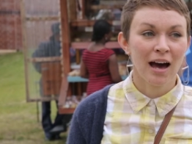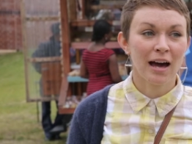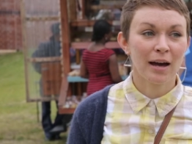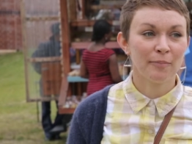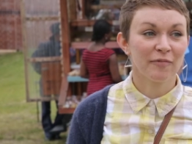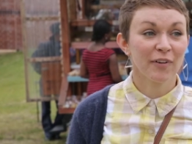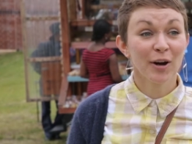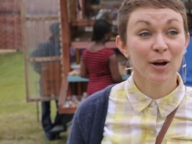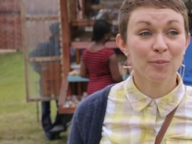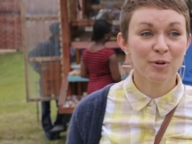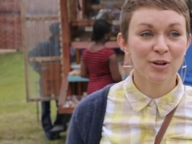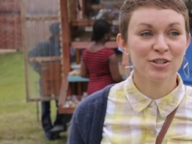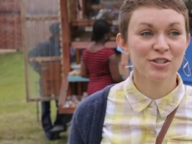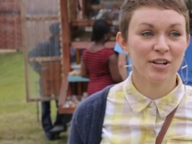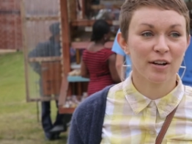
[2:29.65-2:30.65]
I'm very
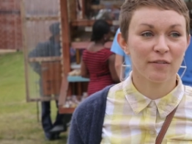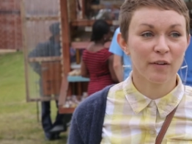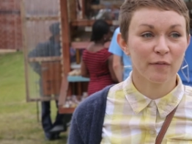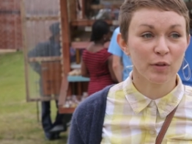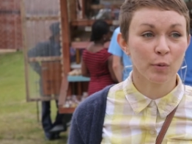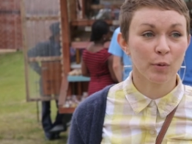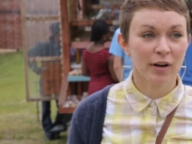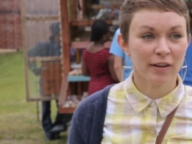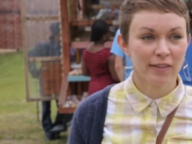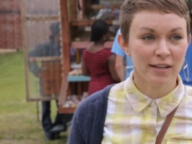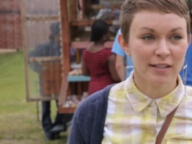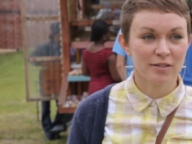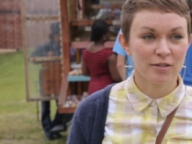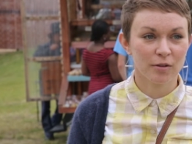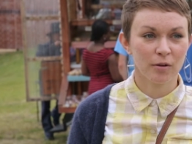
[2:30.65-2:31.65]
appreciative of the work
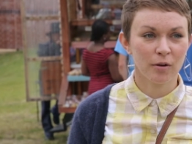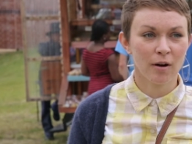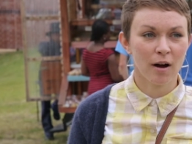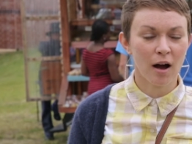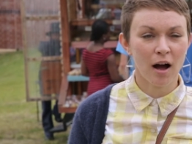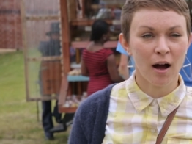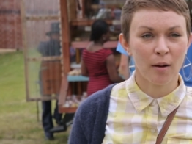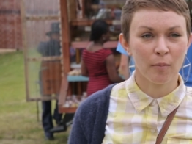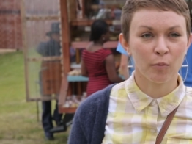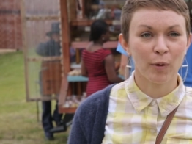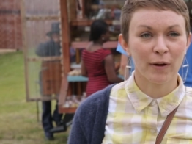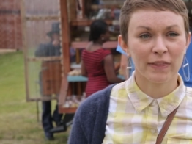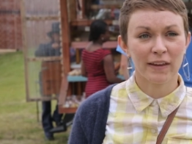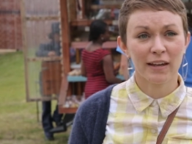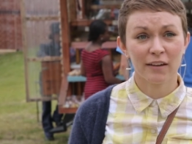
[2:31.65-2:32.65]
they do, um,
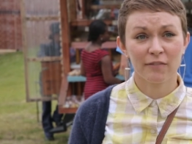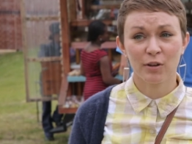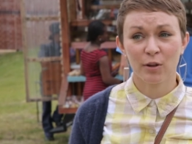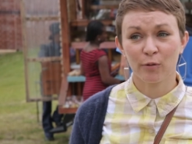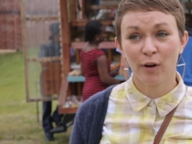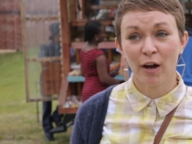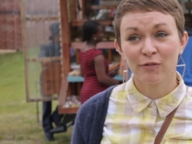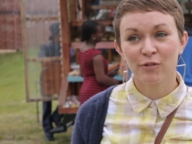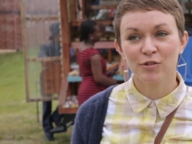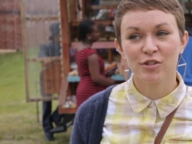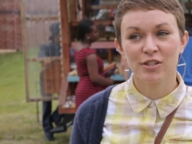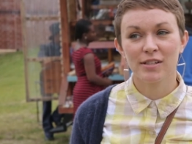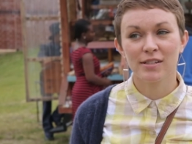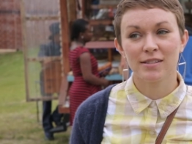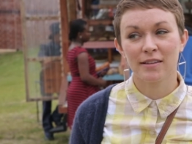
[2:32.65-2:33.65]
what they give to the
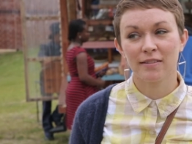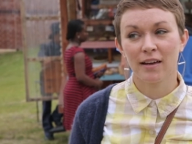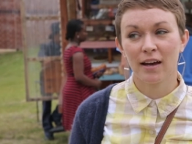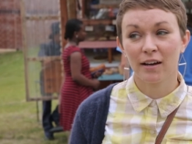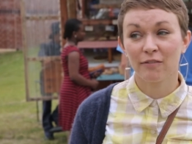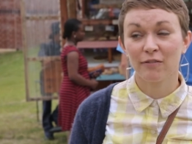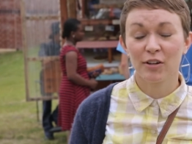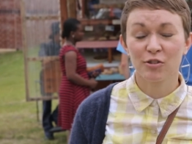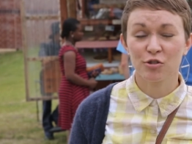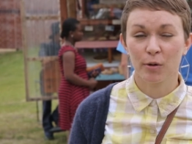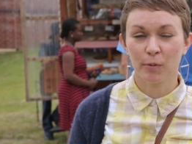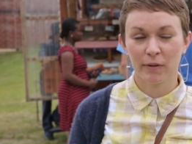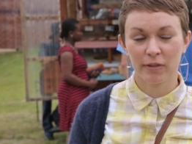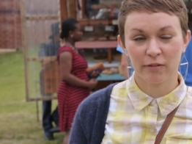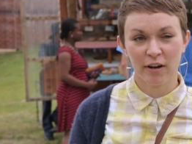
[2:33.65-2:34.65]
refugees, and then
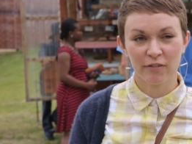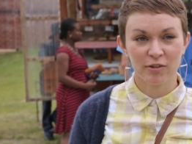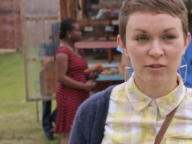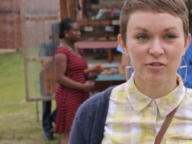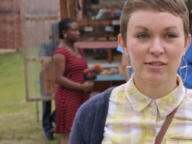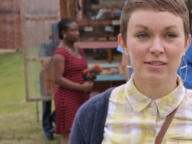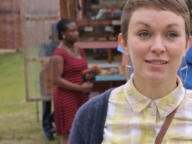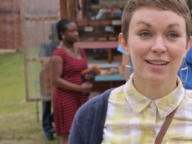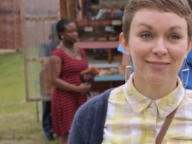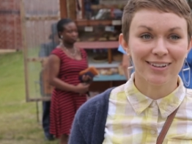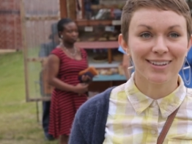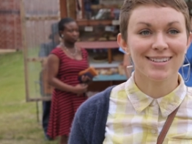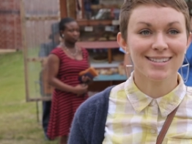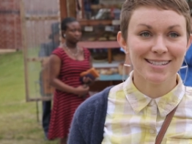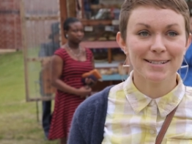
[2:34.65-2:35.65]
eventually what the refugees give
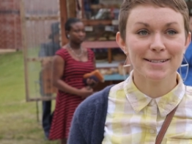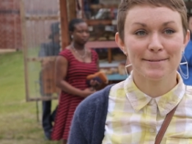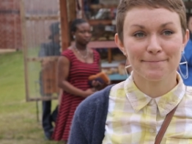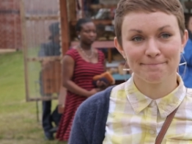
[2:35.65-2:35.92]
to the city.